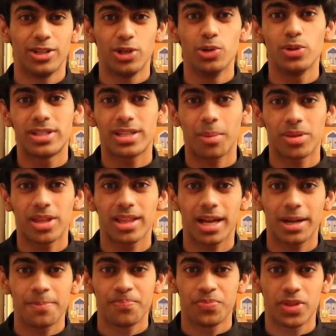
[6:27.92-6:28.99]
use something
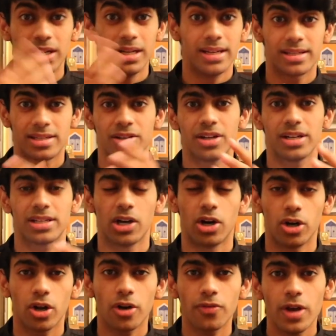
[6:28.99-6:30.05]
that the listener has
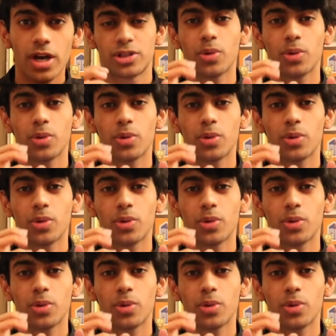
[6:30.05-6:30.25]
heard of.